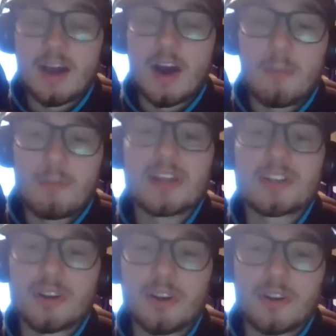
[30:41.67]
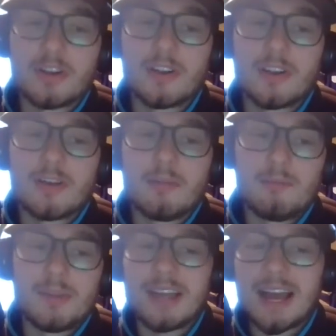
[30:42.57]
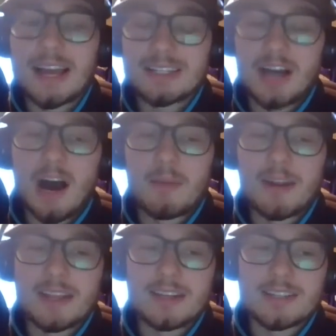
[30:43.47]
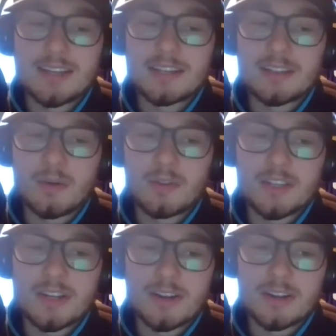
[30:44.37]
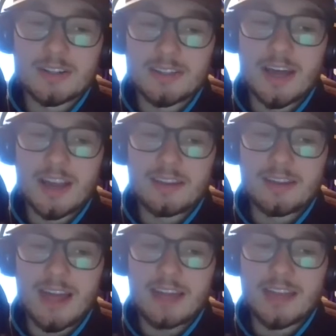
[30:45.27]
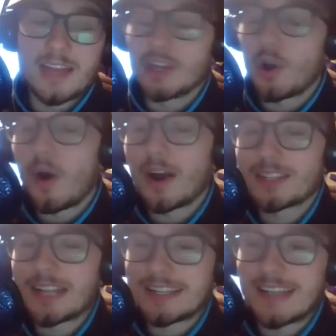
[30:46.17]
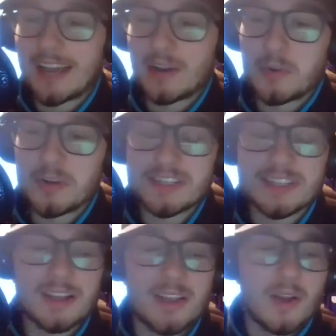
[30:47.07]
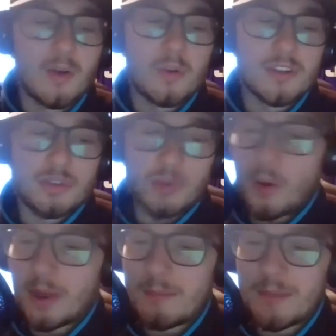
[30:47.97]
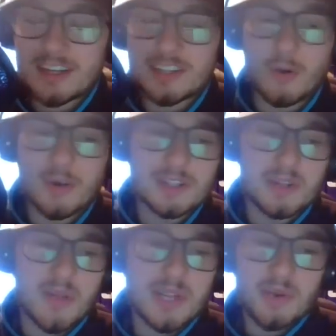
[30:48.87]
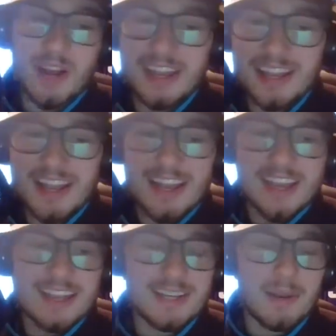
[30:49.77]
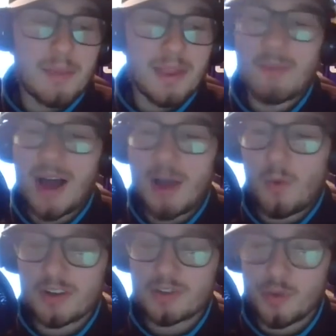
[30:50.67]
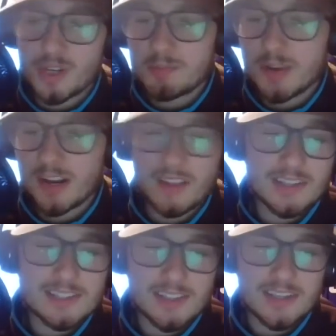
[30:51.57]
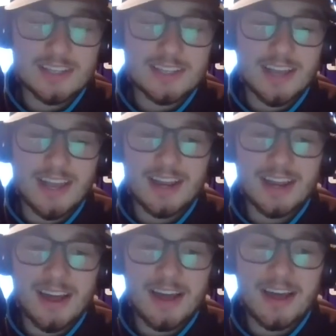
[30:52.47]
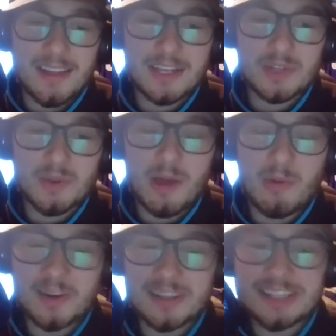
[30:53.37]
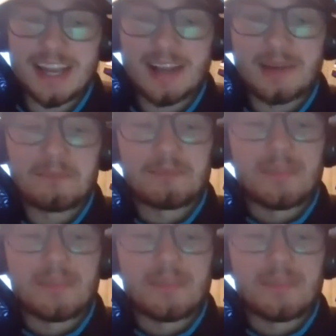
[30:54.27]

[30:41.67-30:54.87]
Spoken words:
a pitcher be as dominant since those years that Johan Santana was throwing it in Minnesota. So that's why he's going to be my one Twins pick on this list, and that's why I wanted to take him